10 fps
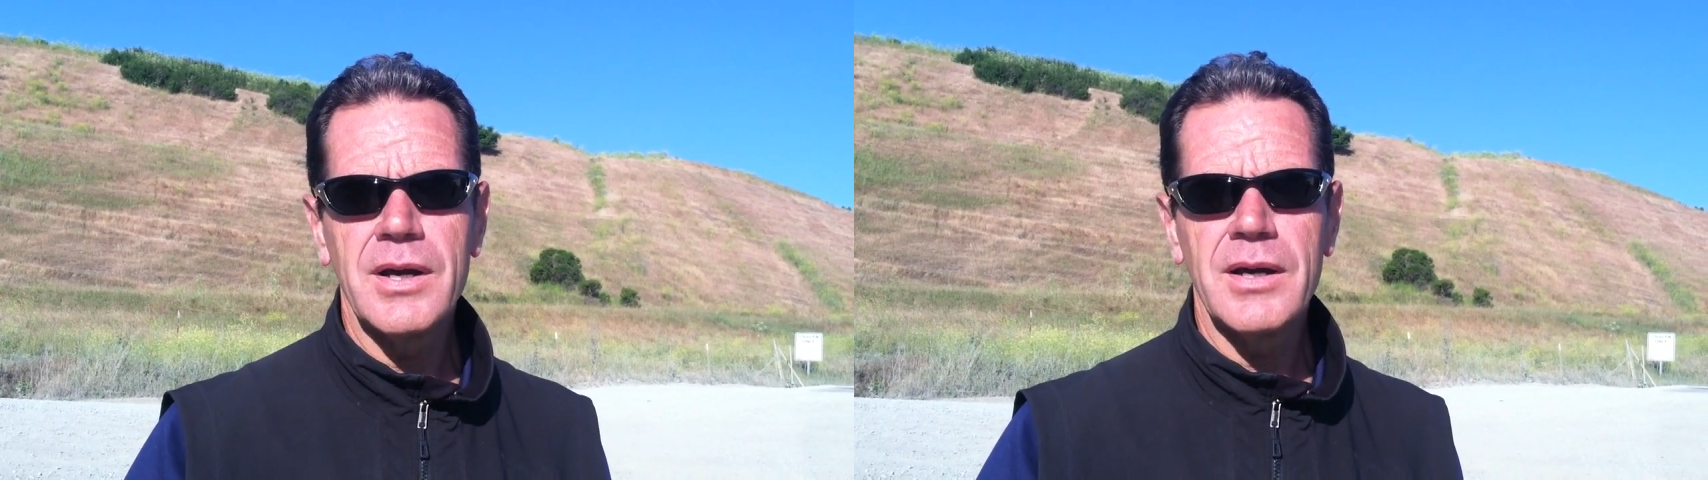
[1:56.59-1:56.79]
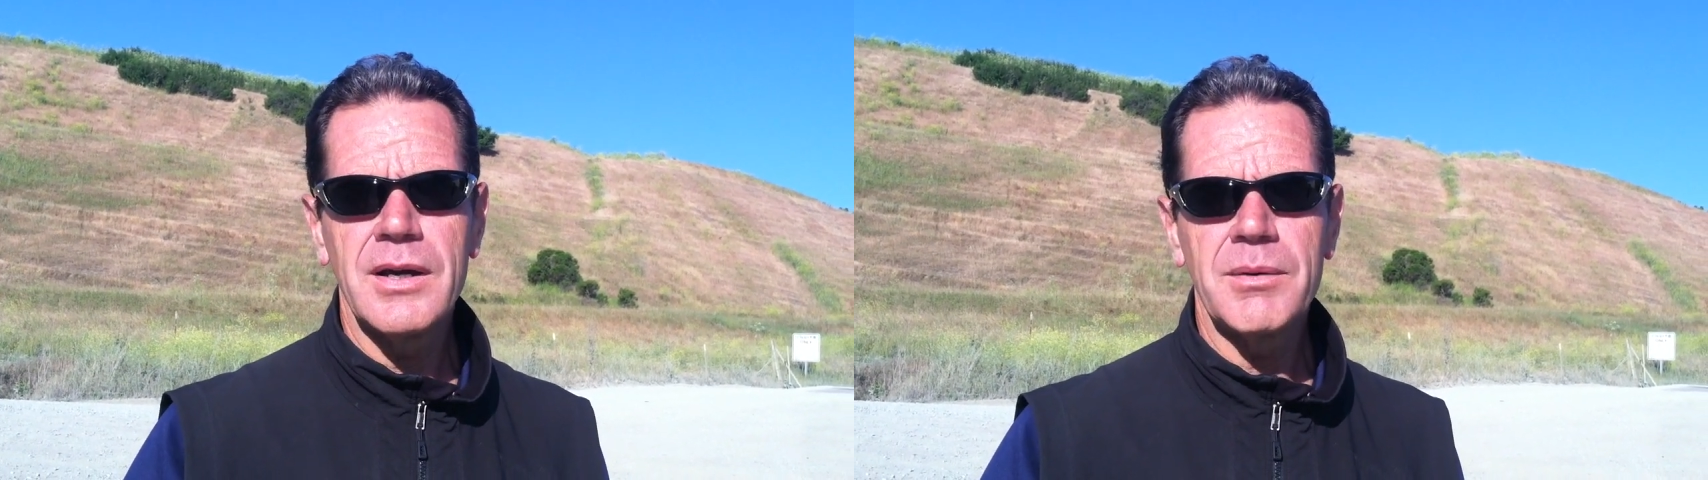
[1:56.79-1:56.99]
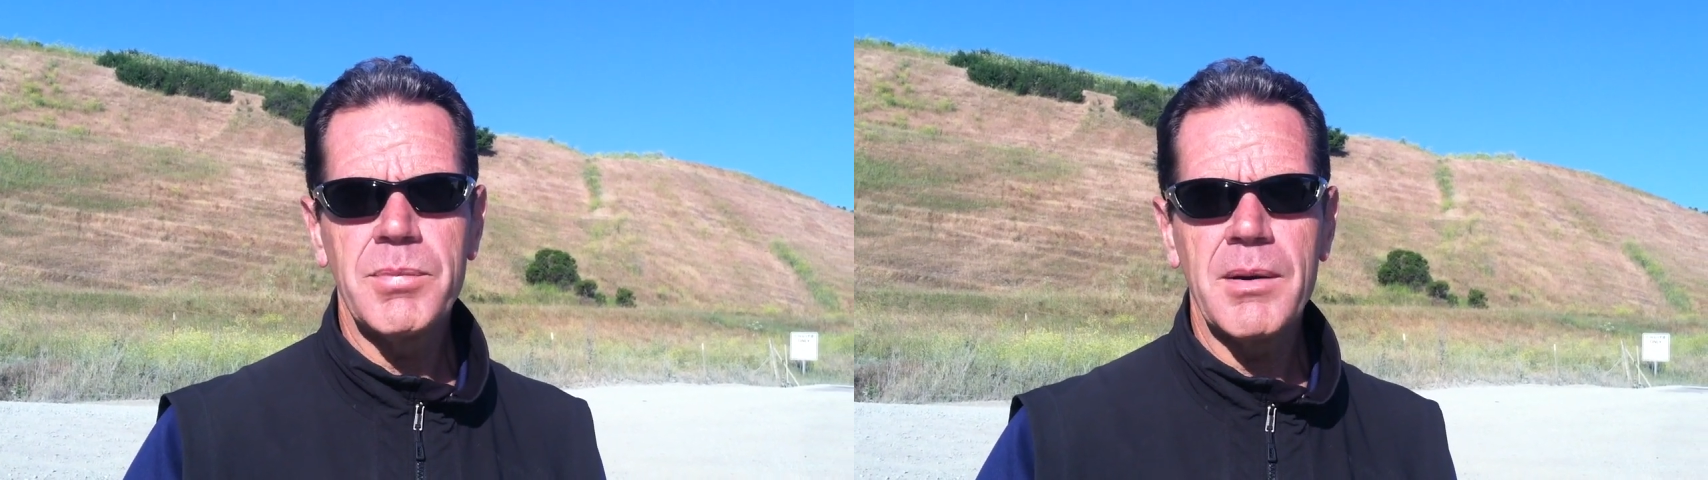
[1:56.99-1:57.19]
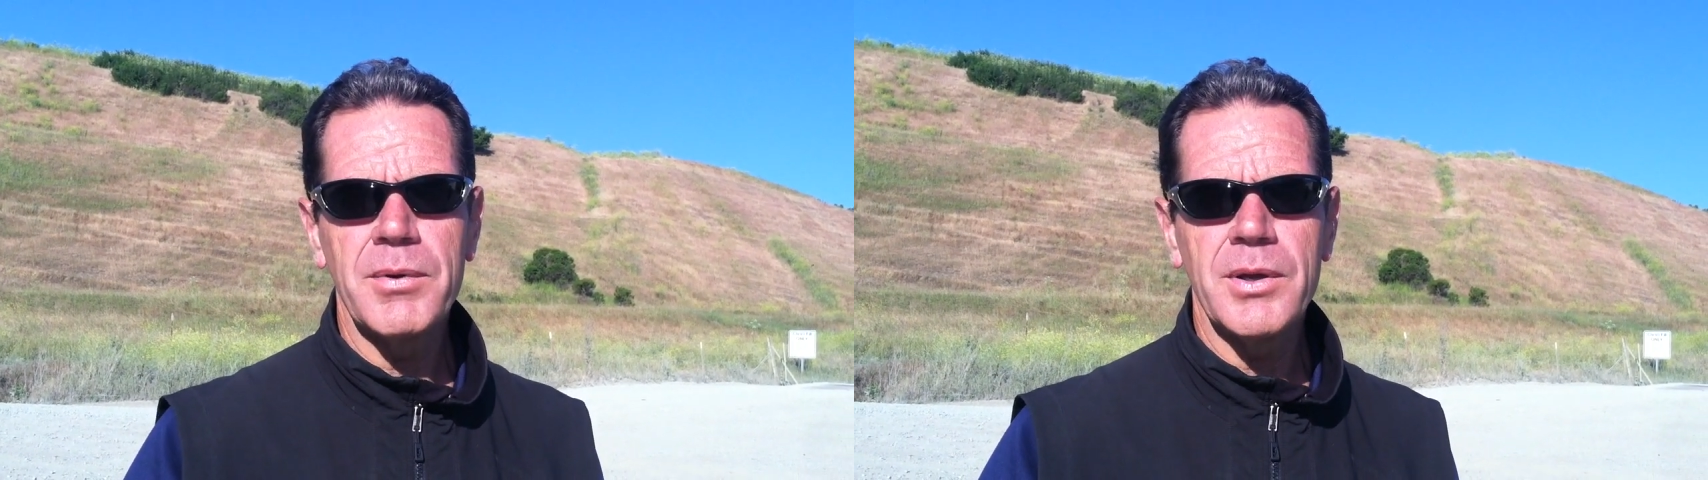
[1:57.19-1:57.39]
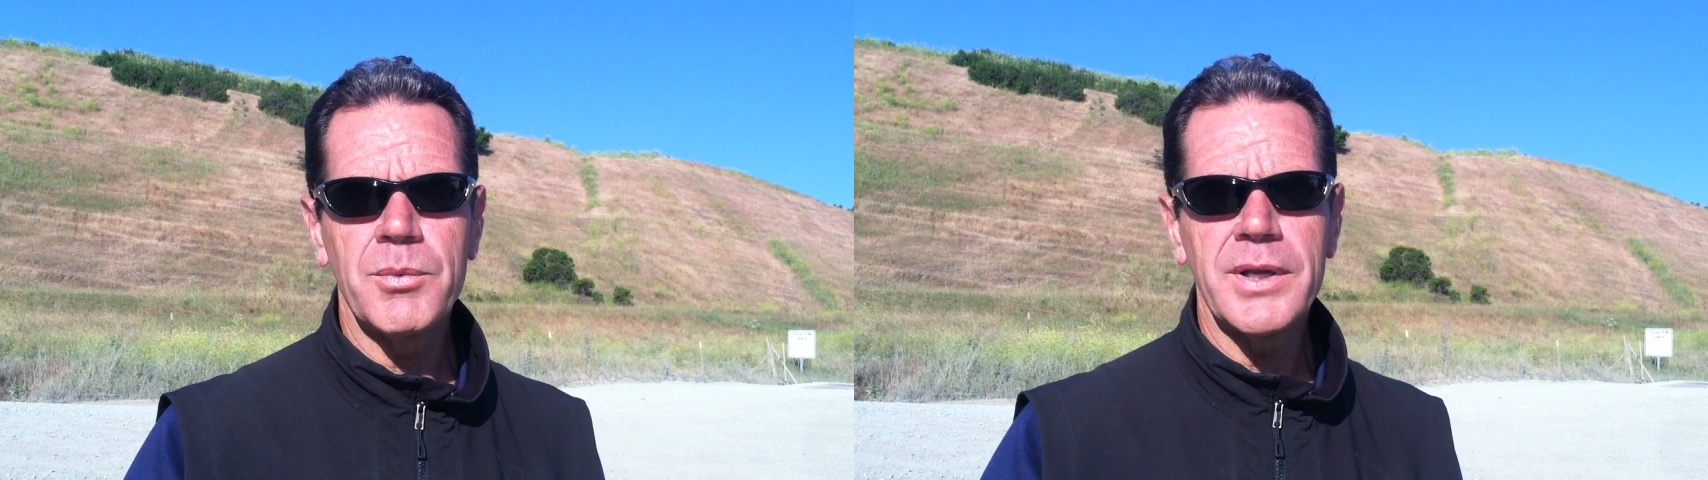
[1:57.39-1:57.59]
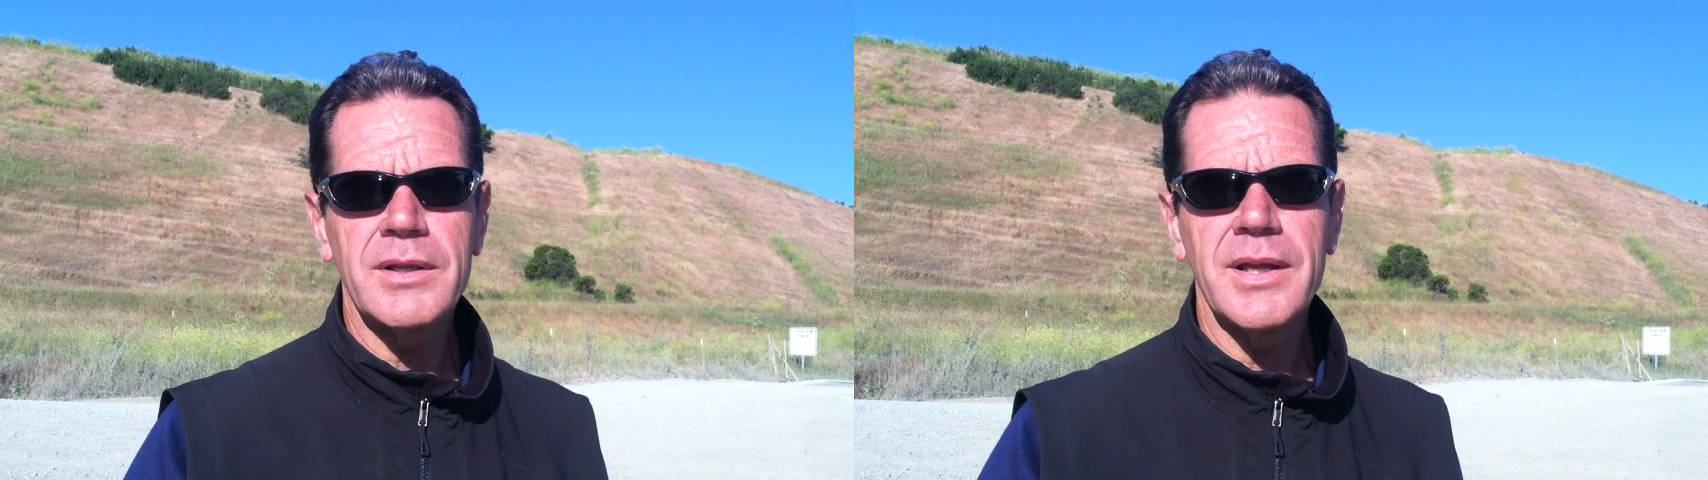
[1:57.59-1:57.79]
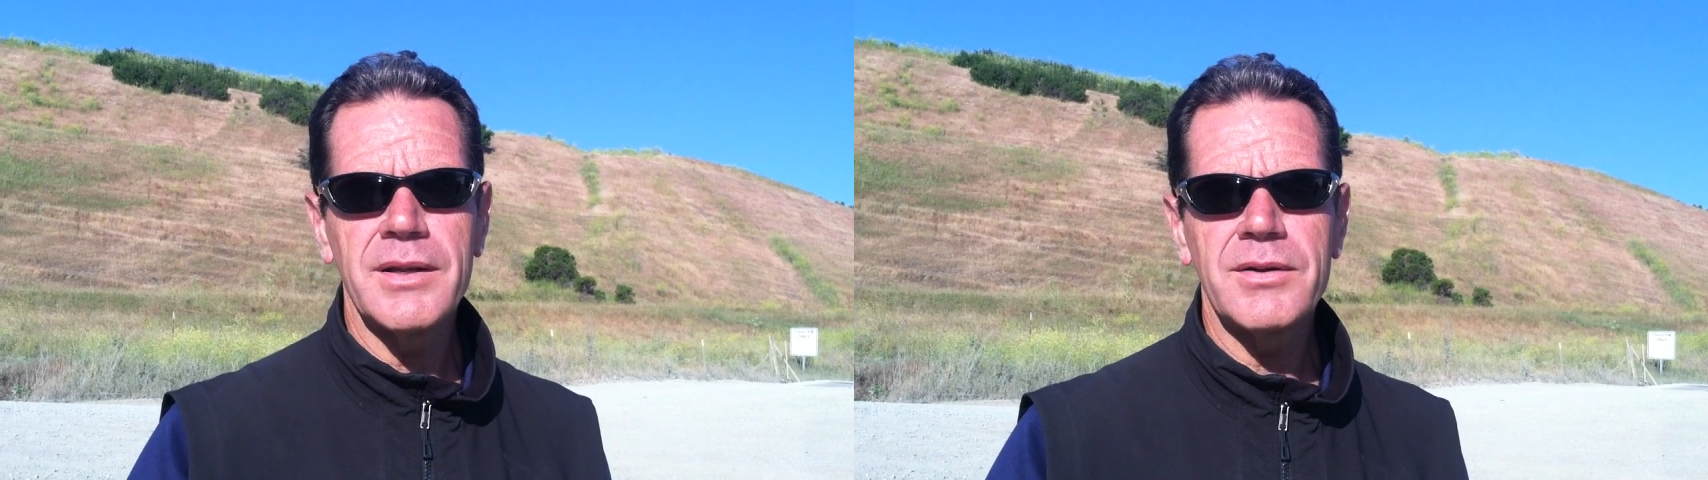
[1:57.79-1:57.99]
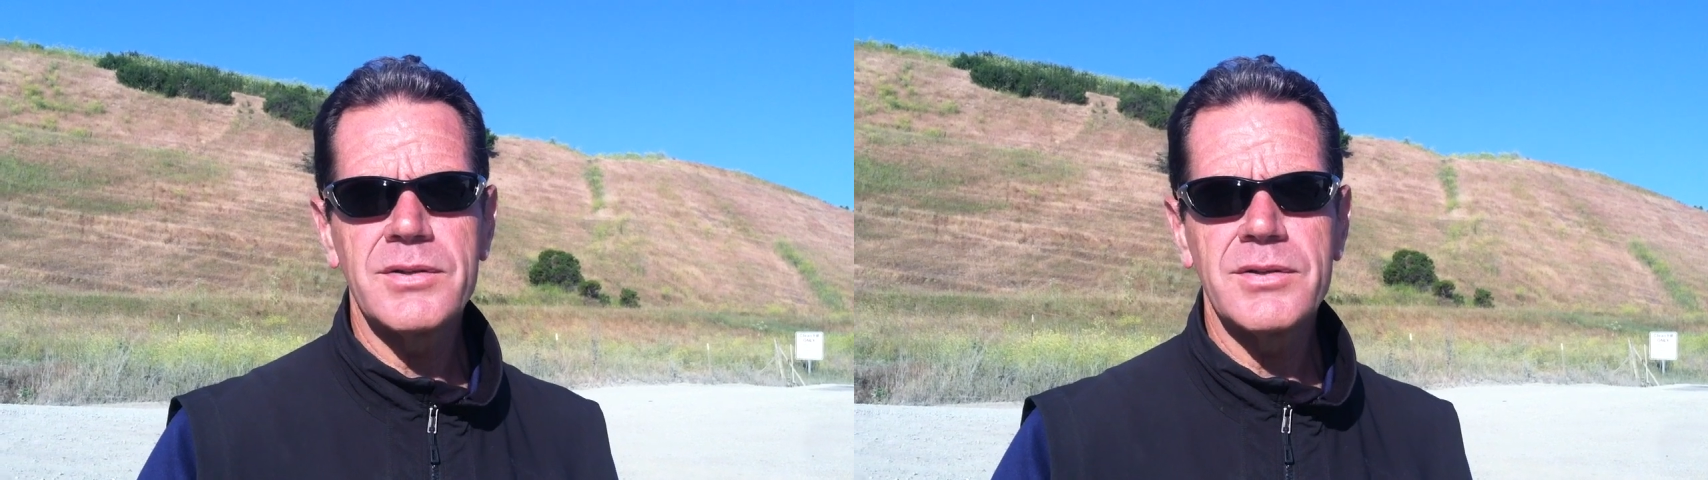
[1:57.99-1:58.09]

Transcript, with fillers: uh, probably a week later.